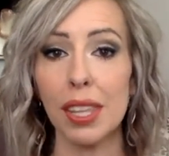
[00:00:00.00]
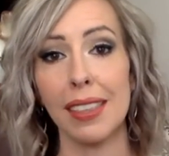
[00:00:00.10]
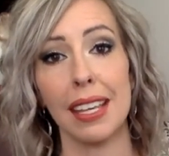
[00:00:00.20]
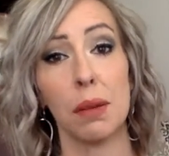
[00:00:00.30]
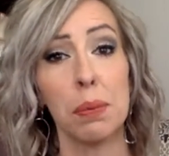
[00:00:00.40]
that
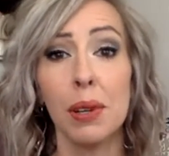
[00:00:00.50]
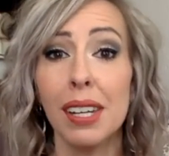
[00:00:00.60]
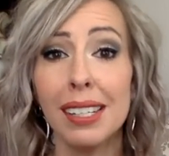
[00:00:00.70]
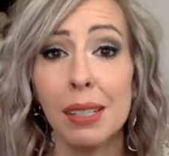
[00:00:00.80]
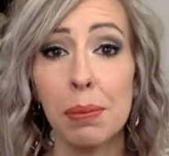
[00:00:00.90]
they could put
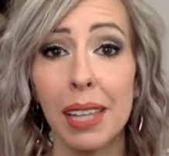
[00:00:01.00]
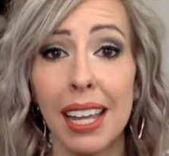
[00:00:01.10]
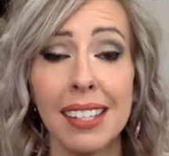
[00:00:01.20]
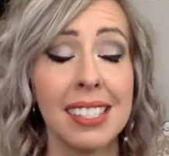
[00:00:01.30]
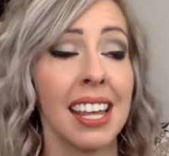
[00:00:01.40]
into
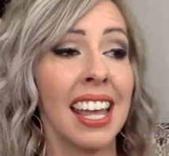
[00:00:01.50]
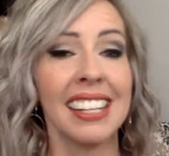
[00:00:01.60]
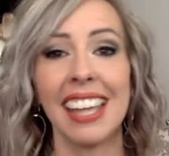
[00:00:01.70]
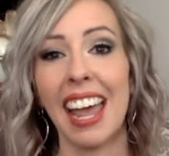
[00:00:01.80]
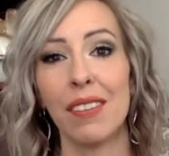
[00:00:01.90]
place
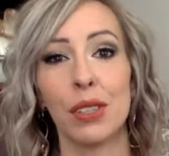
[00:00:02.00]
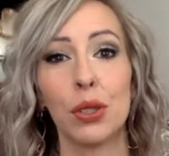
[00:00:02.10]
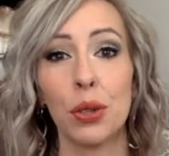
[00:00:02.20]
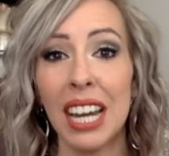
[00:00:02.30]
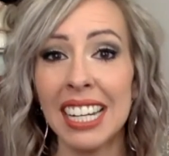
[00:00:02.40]
to have a
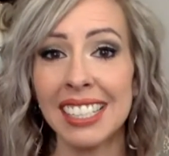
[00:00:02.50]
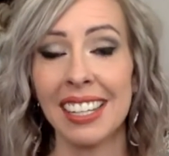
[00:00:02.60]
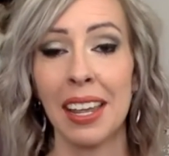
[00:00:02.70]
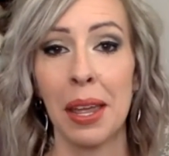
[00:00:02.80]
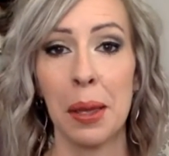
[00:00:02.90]
great
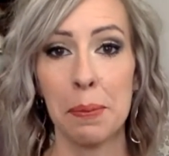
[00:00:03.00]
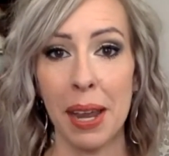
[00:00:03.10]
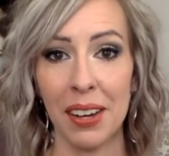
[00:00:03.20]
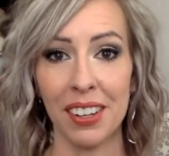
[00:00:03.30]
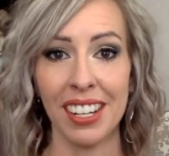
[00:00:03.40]

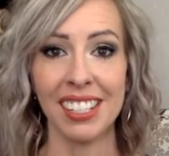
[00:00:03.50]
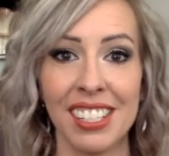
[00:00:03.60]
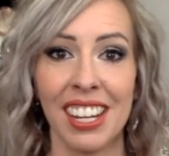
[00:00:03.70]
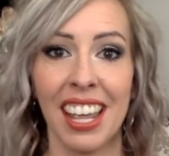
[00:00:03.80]
marriage.